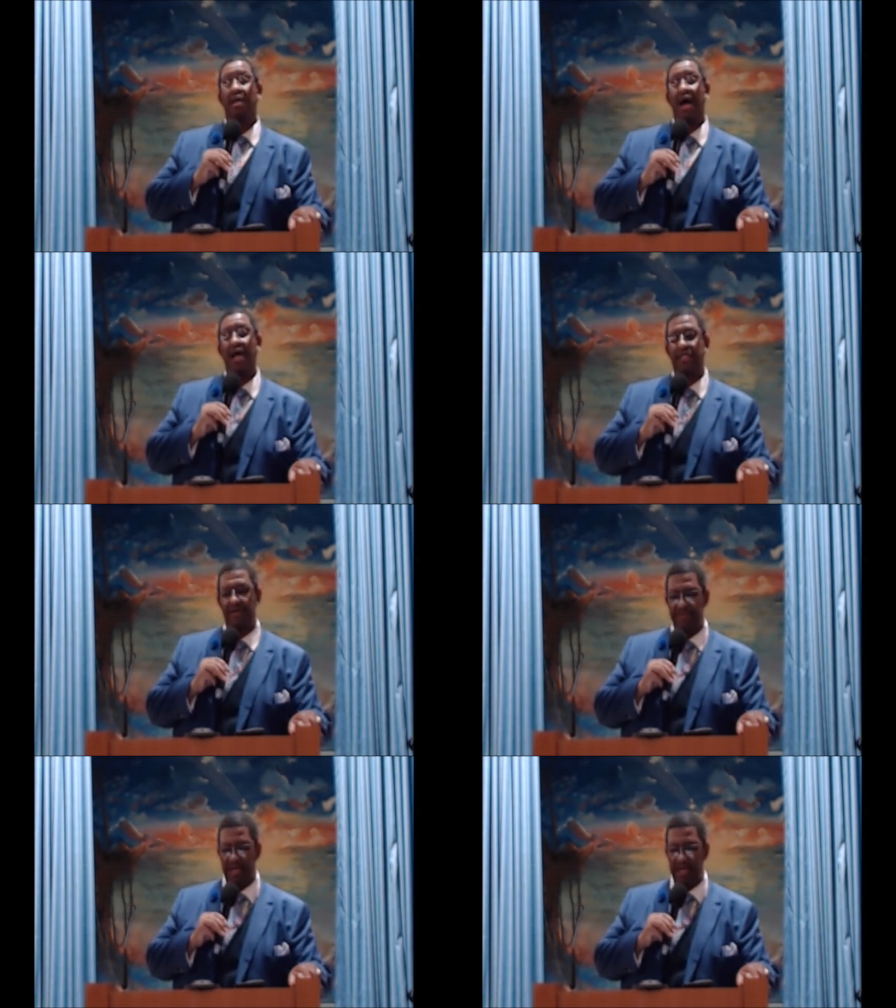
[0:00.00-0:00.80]
God
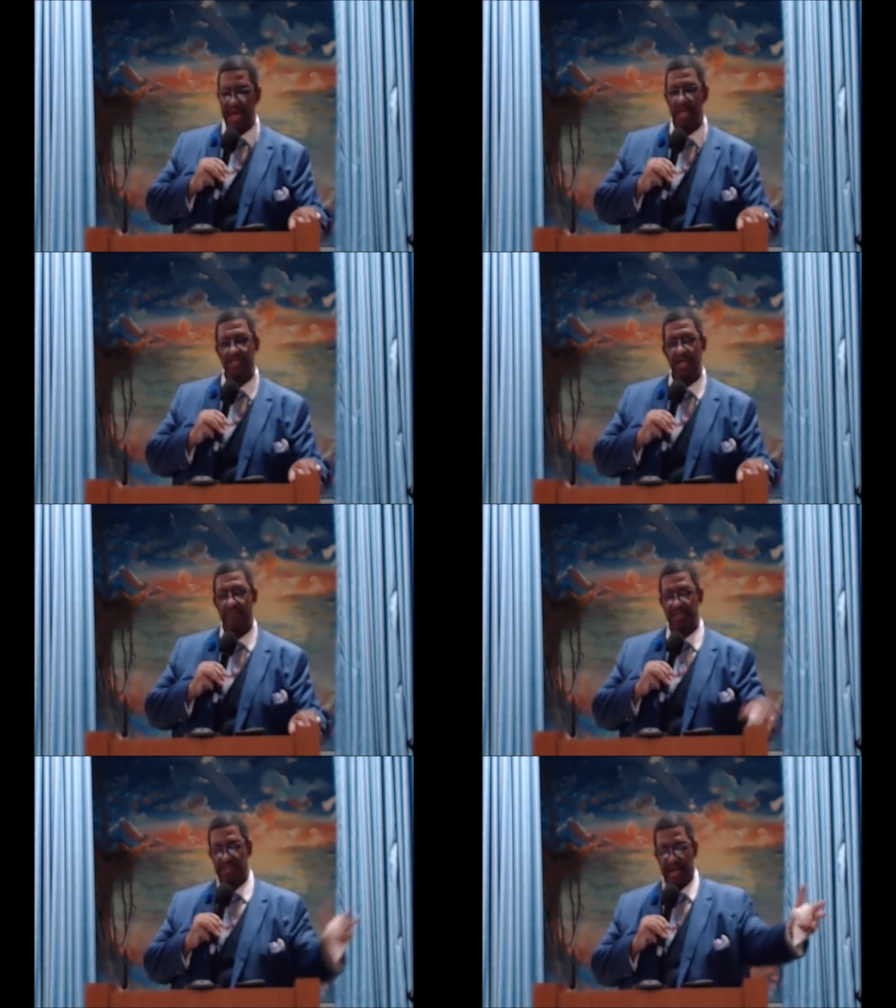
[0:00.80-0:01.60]
gives the analogy of
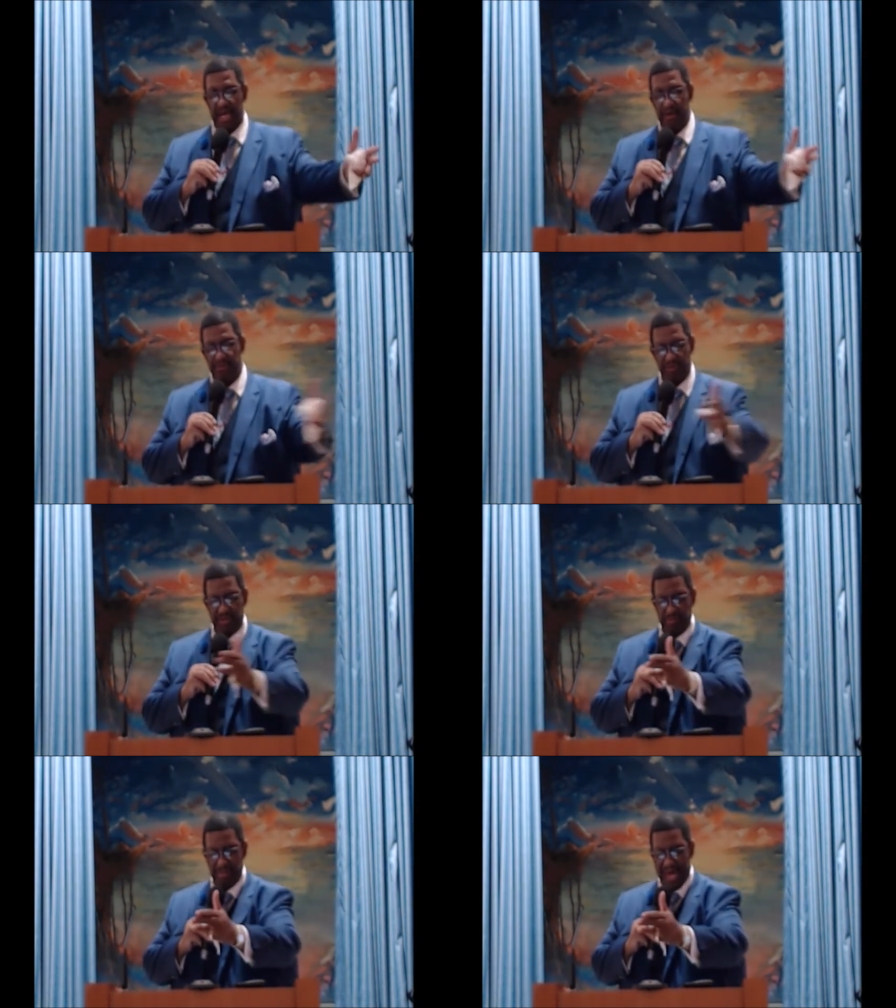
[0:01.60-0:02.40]
a slave to
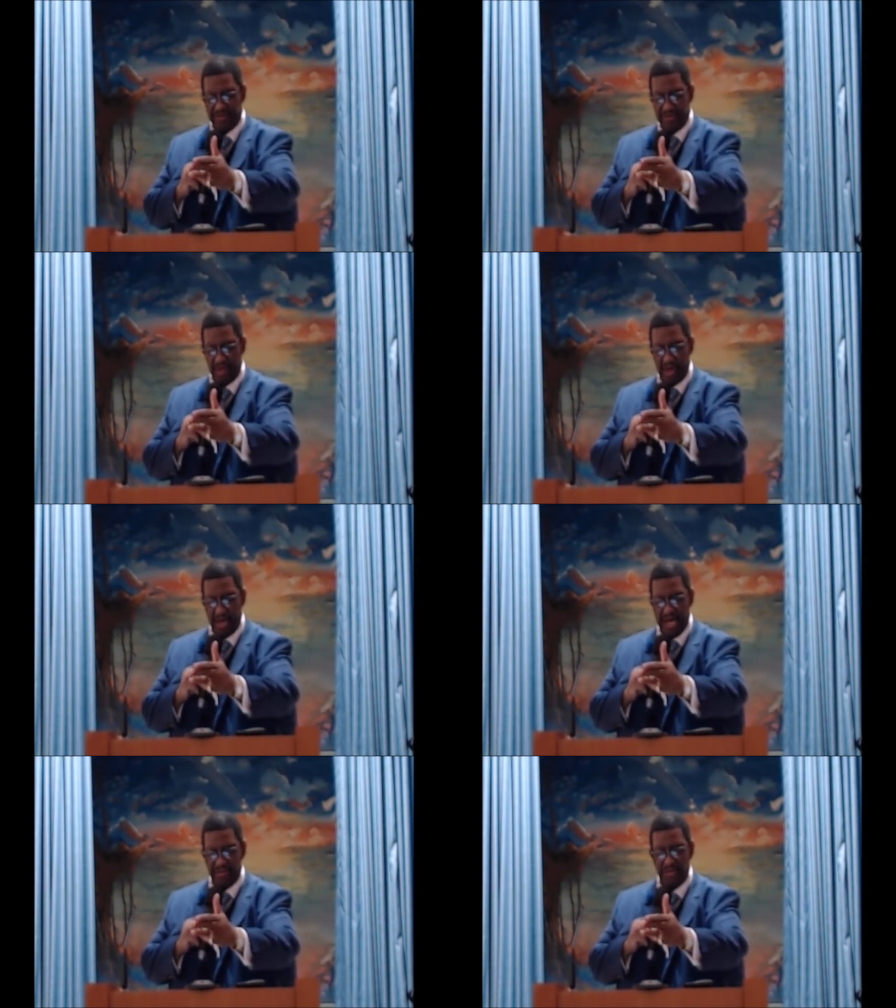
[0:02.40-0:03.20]
his master,
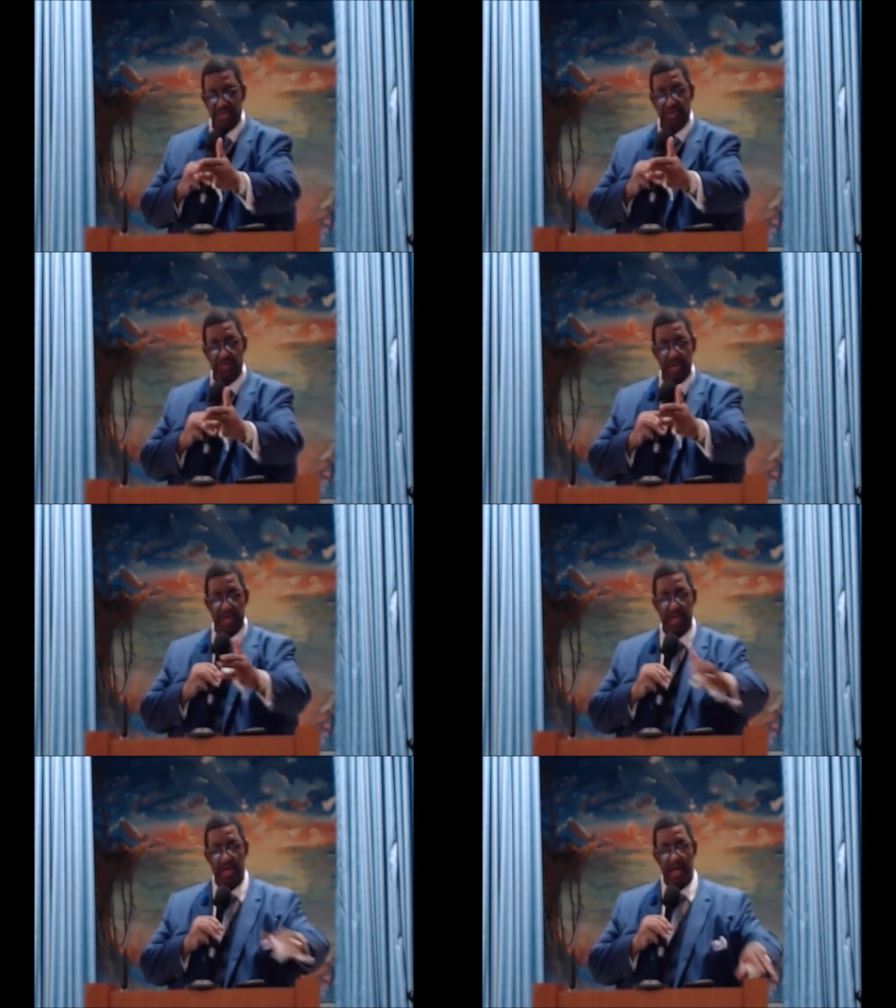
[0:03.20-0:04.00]
Colossians 3
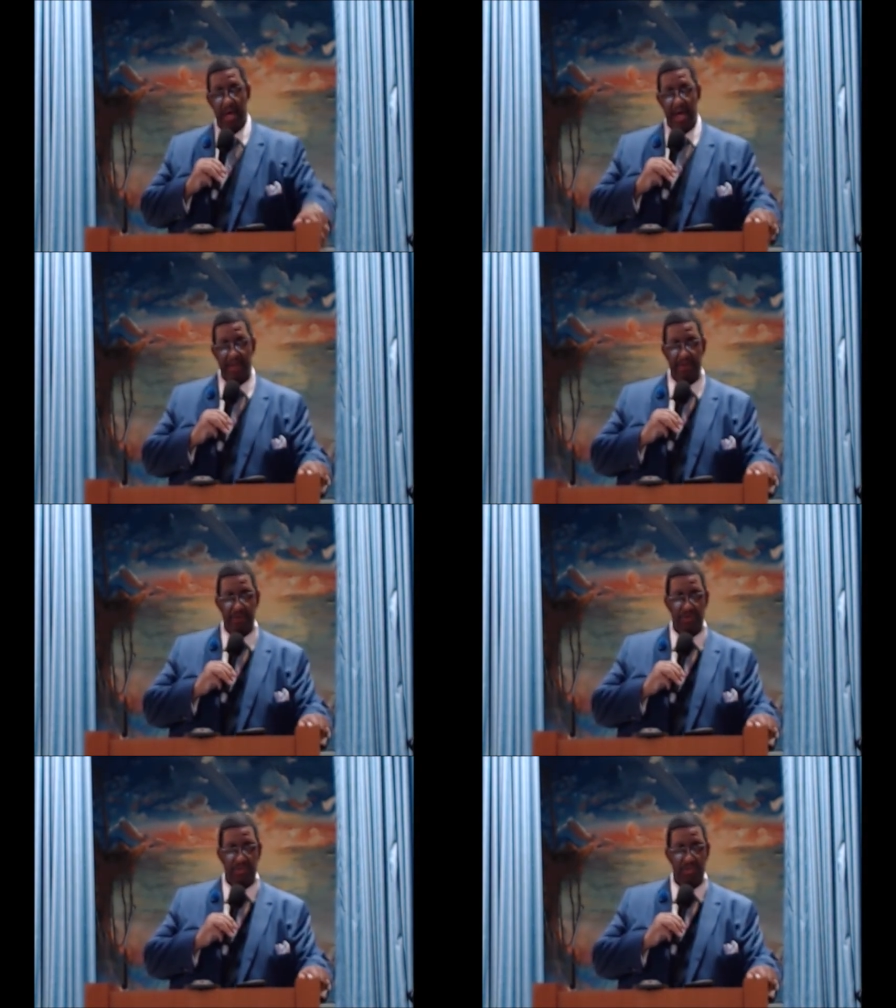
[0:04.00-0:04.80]
and the
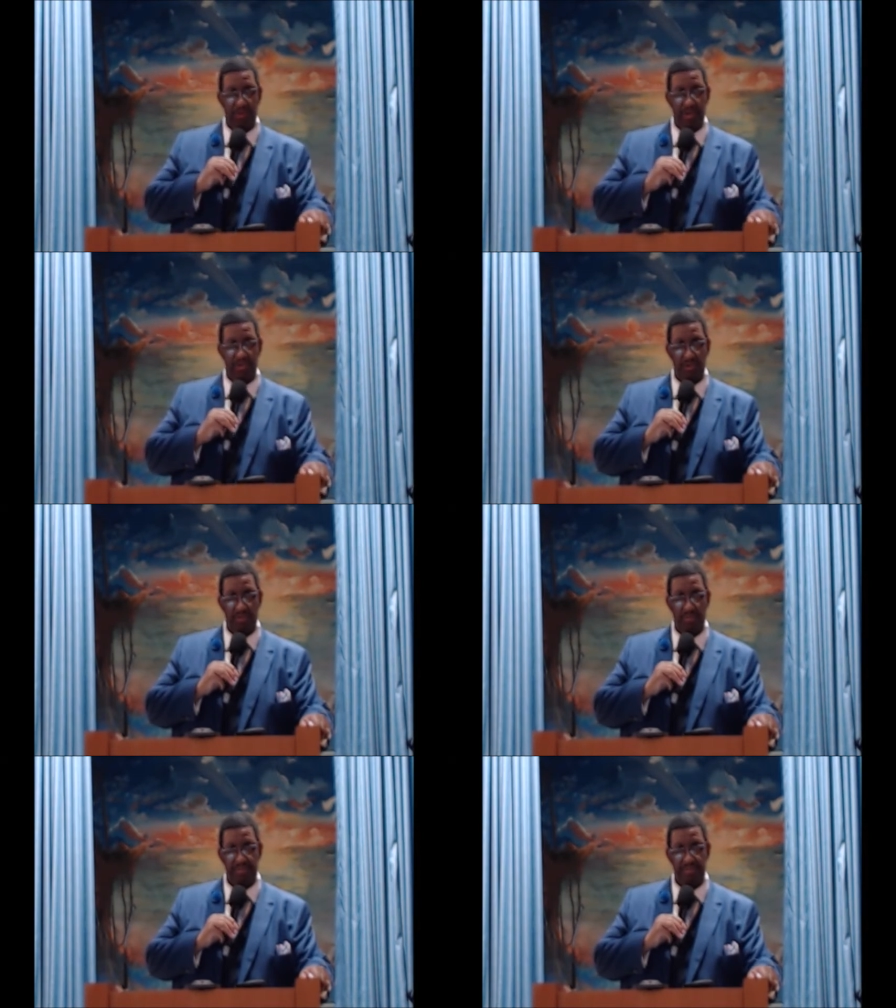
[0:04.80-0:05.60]
verses 22.
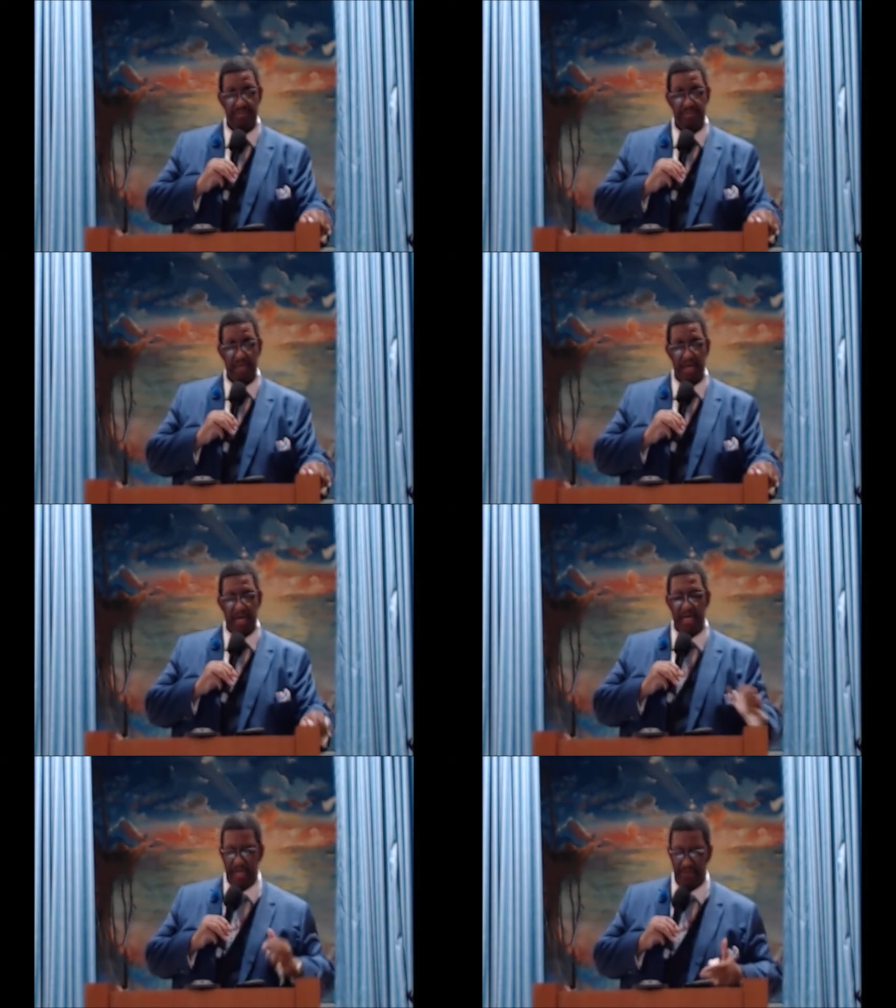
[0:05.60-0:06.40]

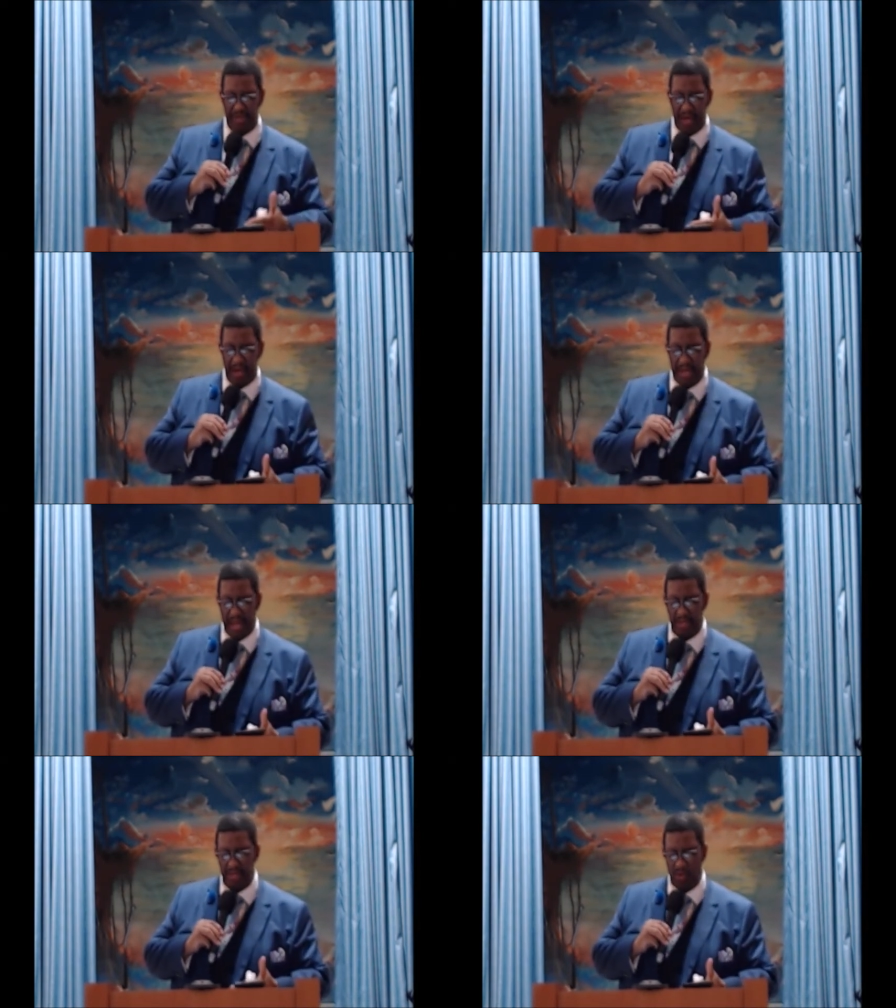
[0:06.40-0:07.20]
He gives that
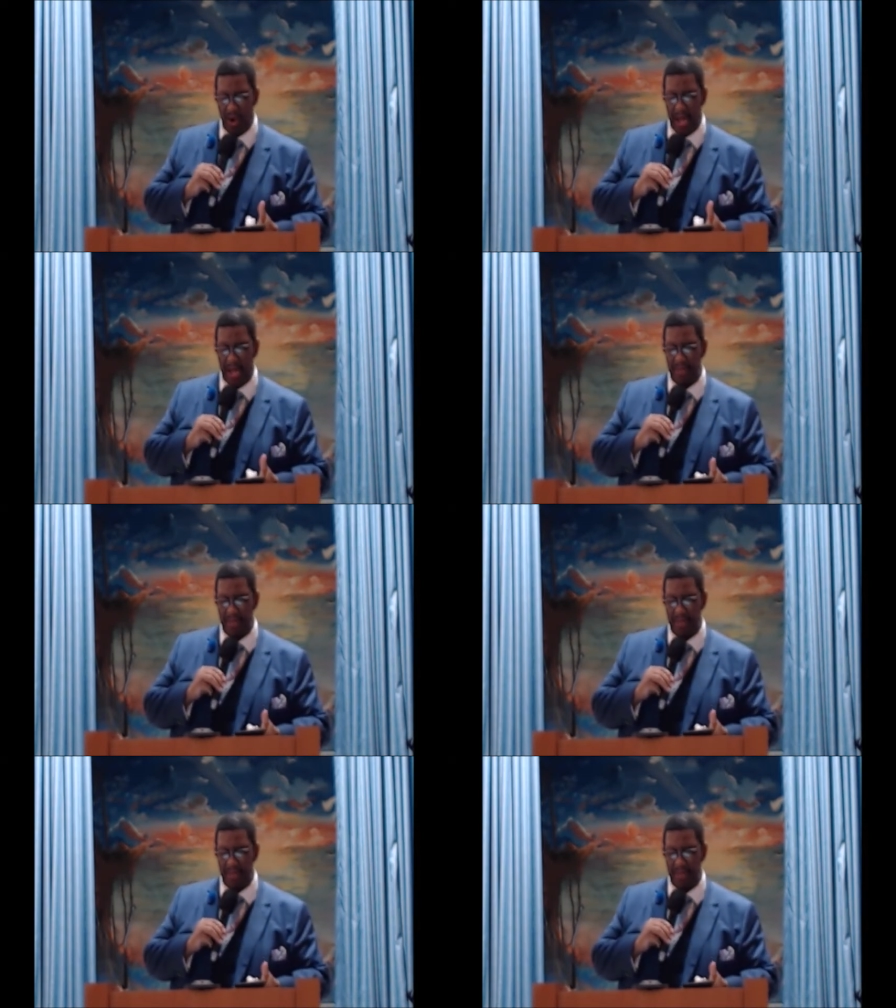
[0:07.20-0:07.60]
analogy, why?